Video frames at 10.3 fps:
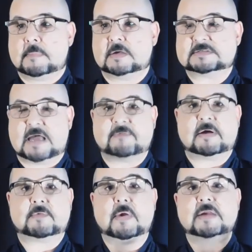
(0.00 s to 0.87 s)
because they have
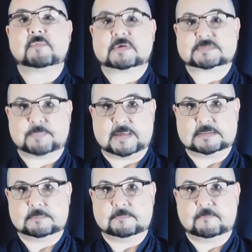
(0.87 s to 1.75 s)
a great
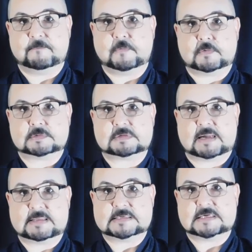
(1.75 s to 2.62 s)
respect for
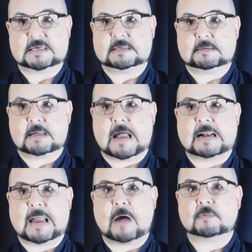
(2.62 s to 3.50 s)
Takeda Shingen,
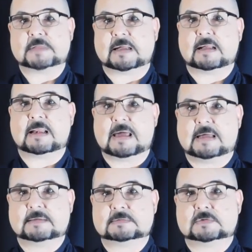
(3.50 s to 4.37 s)
allowed that
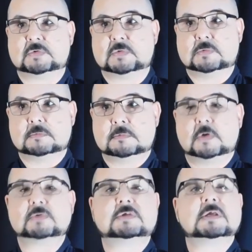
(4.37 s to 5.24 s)
clan to
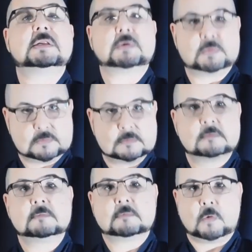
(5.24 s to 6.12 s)
continue
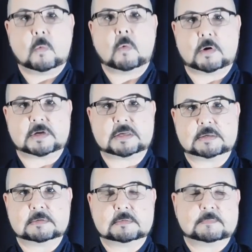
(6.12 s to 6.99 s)

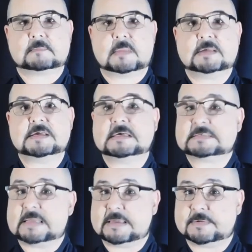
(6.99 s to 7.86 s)
working.
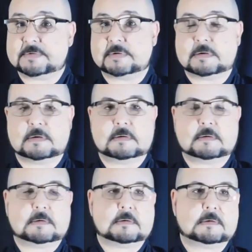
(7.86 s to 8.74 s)
Years later,
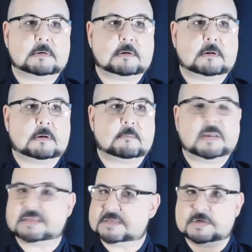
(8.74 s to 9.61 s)
uh,
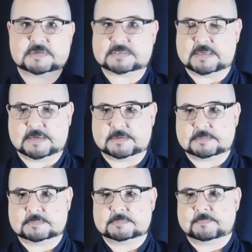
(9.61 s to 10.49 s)
many years later,